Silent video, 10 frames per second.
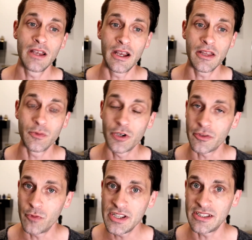The word
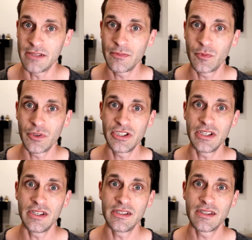of wisdom, which
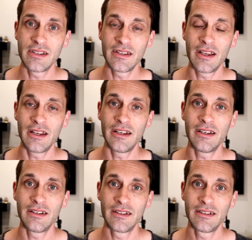is,
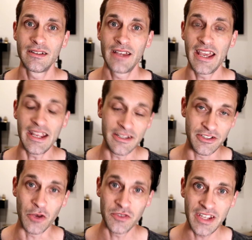hey,
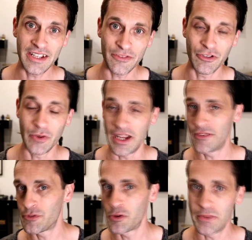don't take the freeway
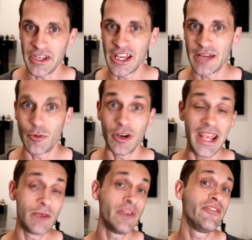after 4 p.m. or,
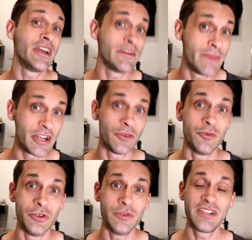hey, we found a better
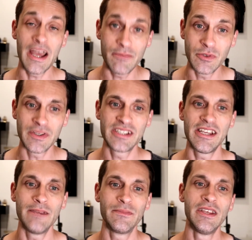route, tap to
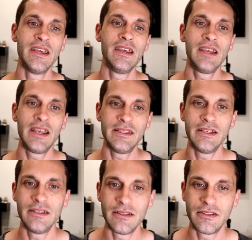accept. And
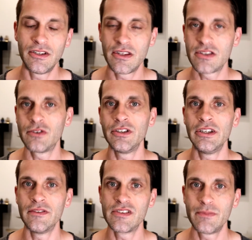then the
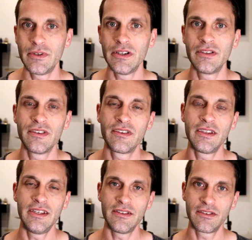discerning of spirits
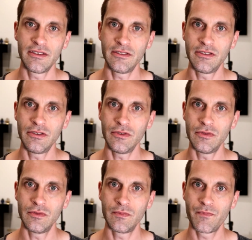is
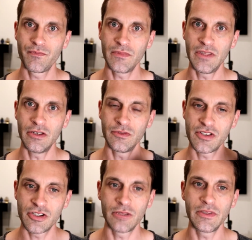to, you know,
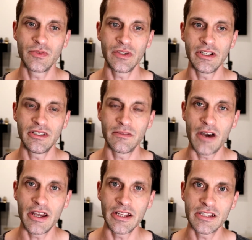discern between a
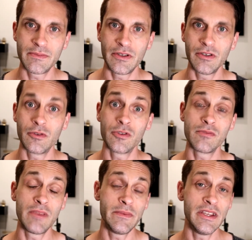demonic spirit or
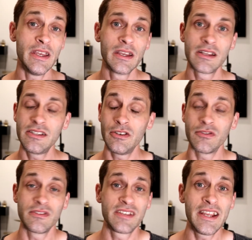maybe, because, you
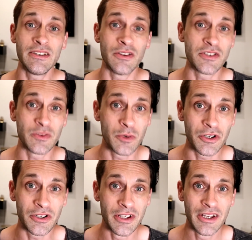know, Satan knows the
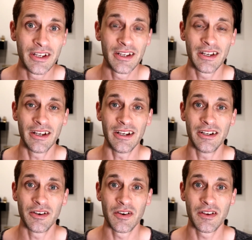word
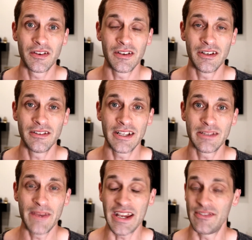like
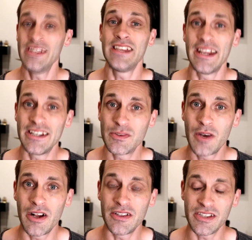the back of his hand as
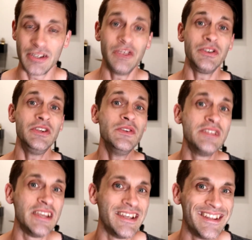well. And so he'll
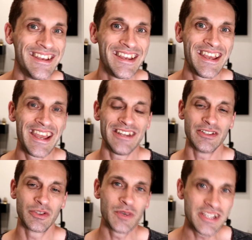use it and
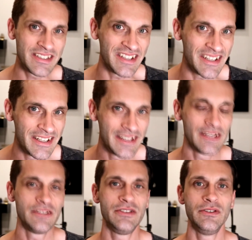he'll twist it
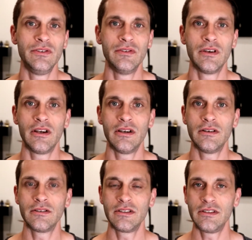
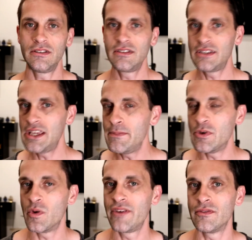to keep
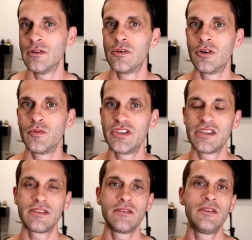you away from the Lord, which
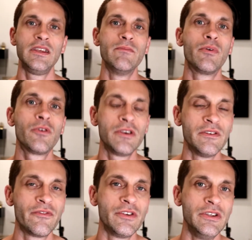is
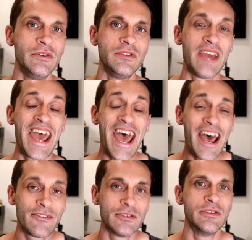important for you to
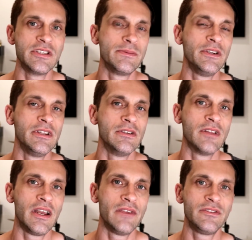have the Holy Spirit in your
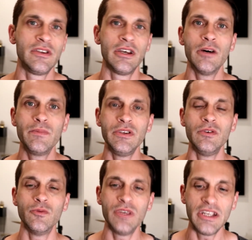life to help
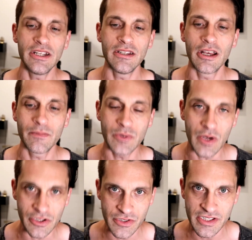you read and help you
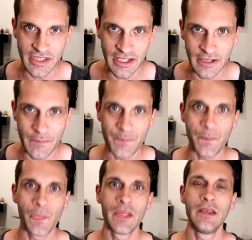understand
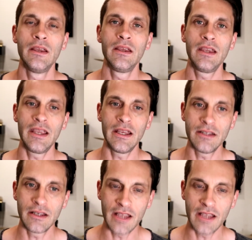and